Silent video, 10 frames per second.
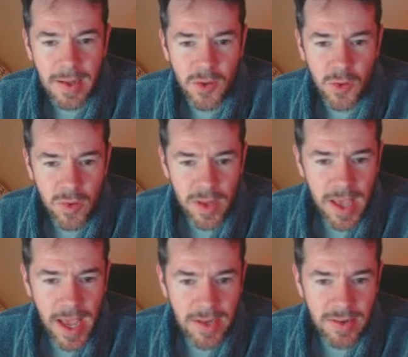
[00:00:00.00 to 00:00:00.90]

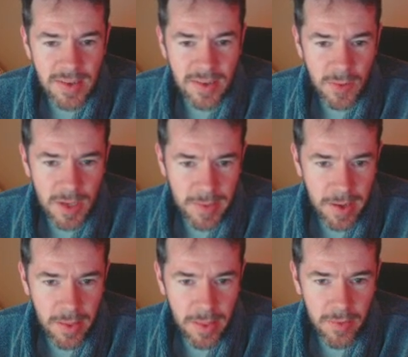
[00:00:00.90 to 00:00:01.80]
2D ages so much
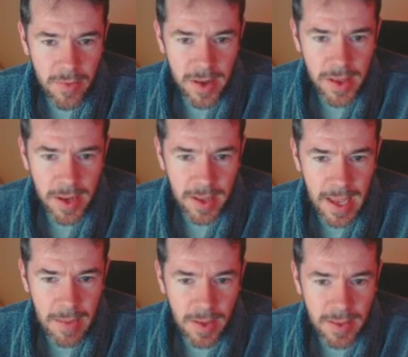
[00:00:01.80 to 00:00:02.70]
better than 3D, and a
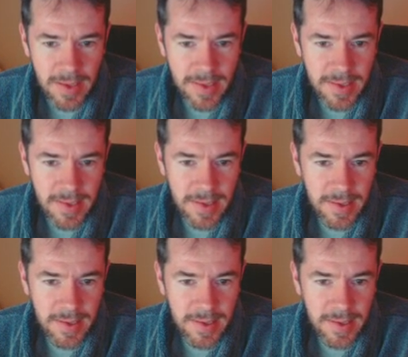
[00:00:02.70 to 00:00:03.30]
game like this,